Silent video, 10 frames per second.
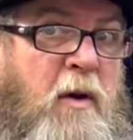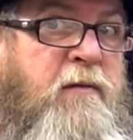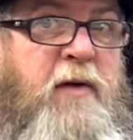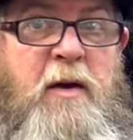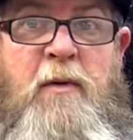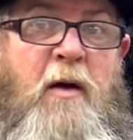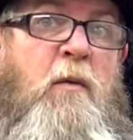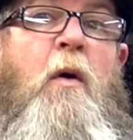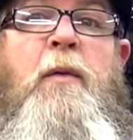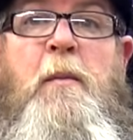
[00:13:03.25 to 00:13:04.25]
my feet when I
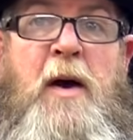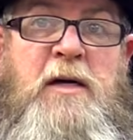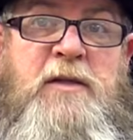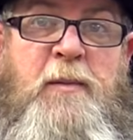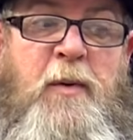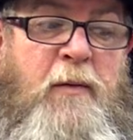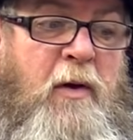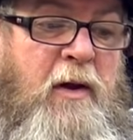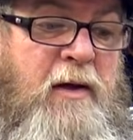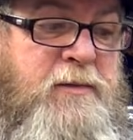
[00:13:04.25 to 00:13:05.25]
rode the bikes up on the
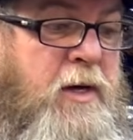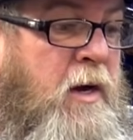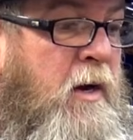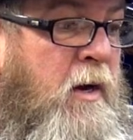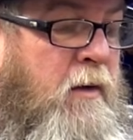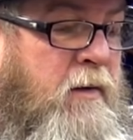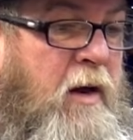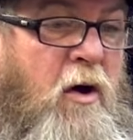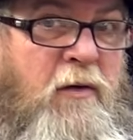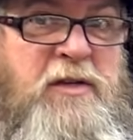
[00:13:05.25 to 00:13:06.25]
lifts.
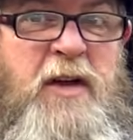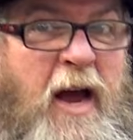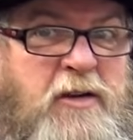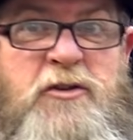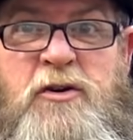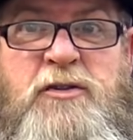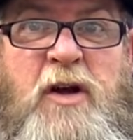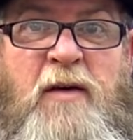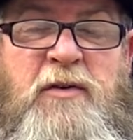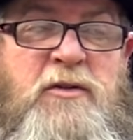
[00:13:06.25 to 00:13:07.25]
Did all this extra
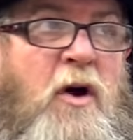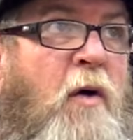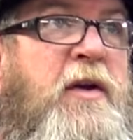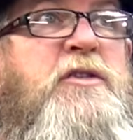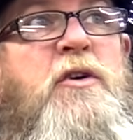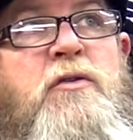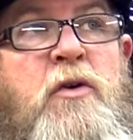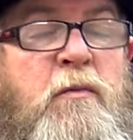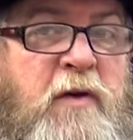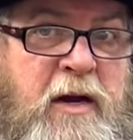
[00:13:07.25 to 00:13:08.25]
stuff because there's all these
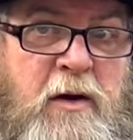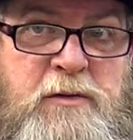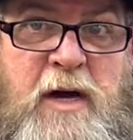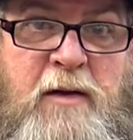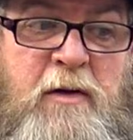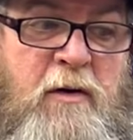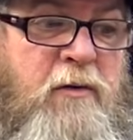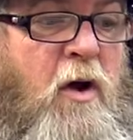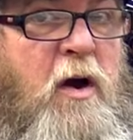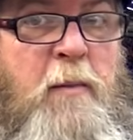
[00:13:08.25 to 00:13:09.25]
YouTube videos out there to
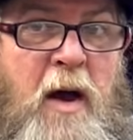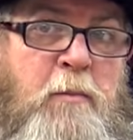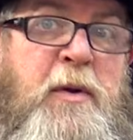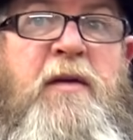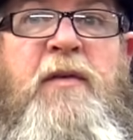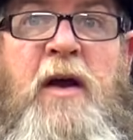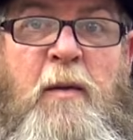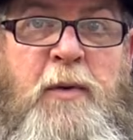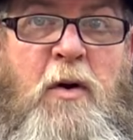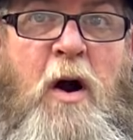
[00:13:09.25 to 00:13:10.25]
talk about beefing
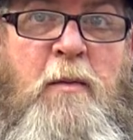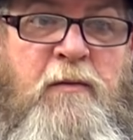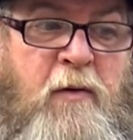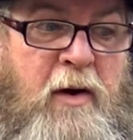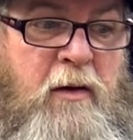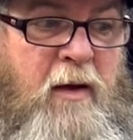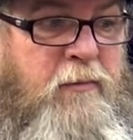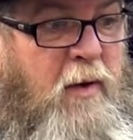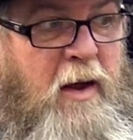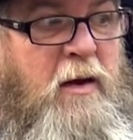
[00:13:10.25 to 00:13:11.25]
up your Harbor Freight
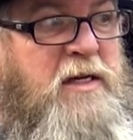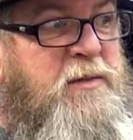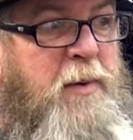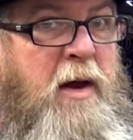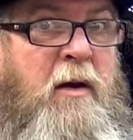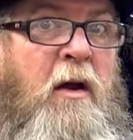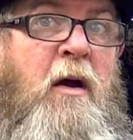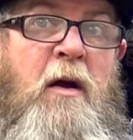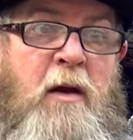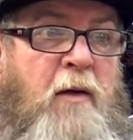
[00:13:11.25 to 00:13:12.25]
lift. Well, hell, I spent
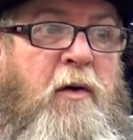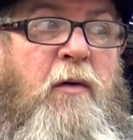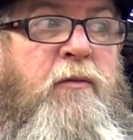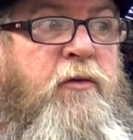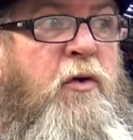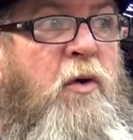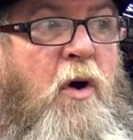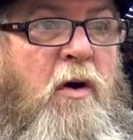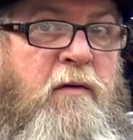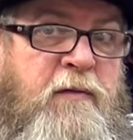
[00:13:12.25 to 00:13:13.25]
another
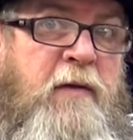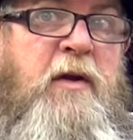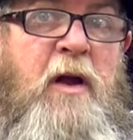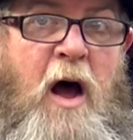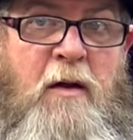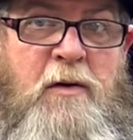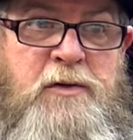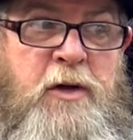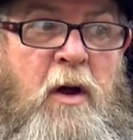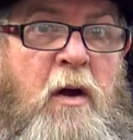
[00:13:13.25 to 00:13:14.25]

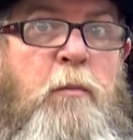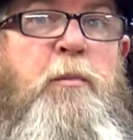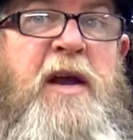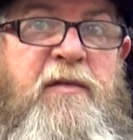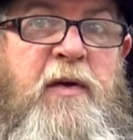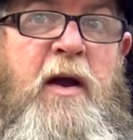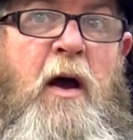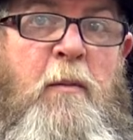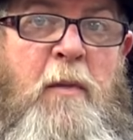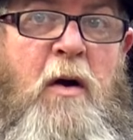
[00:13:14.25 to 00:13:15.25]
$250 beefing
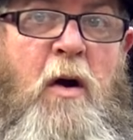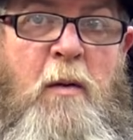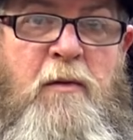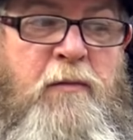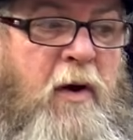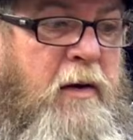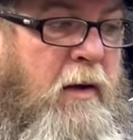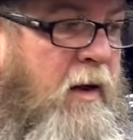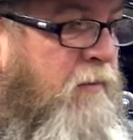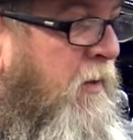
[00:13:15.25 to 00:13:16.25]
up my Harbor Freight
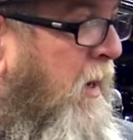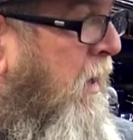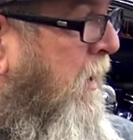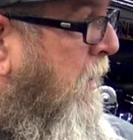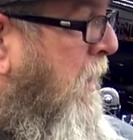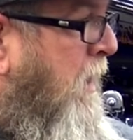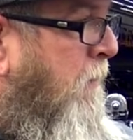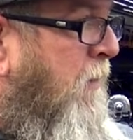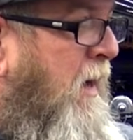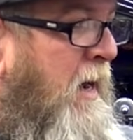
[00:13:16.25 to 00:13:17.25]
lift.
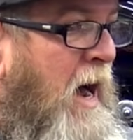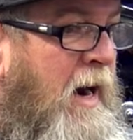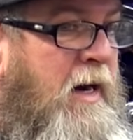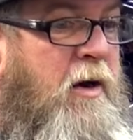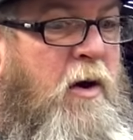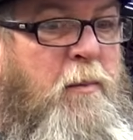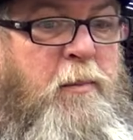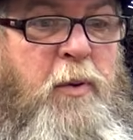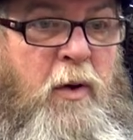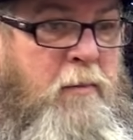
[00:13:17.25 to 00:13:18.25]
I got it here,
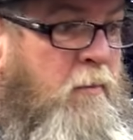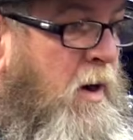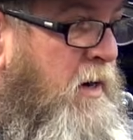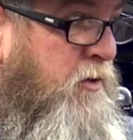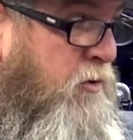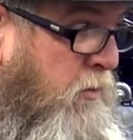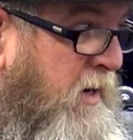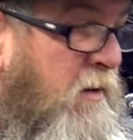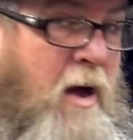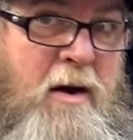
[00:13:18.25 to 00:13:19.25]
put my
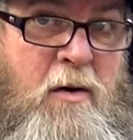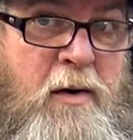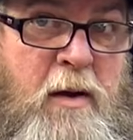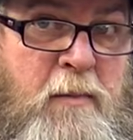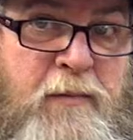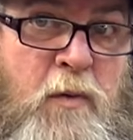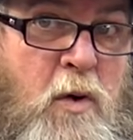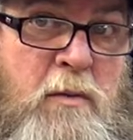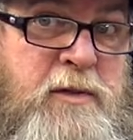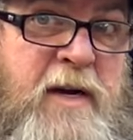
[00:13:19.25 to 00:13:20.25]
Street Glide on it
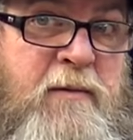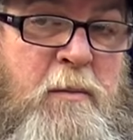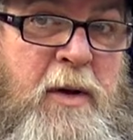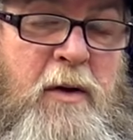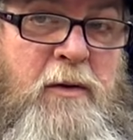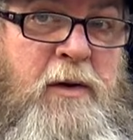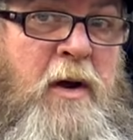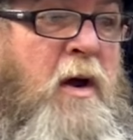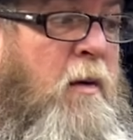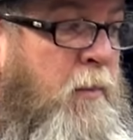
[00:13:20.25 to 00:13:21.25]
before it was even built,
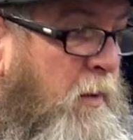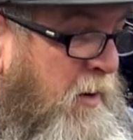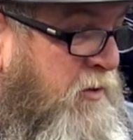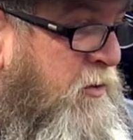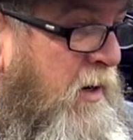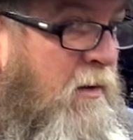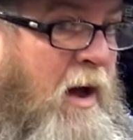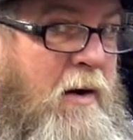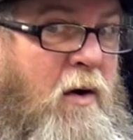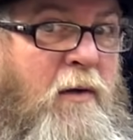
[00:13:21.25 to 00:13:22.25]
put my Street
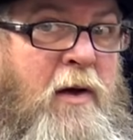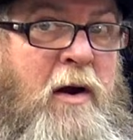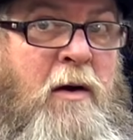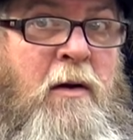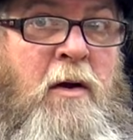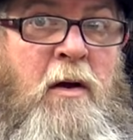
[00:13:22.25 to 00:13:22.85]
Glide on there,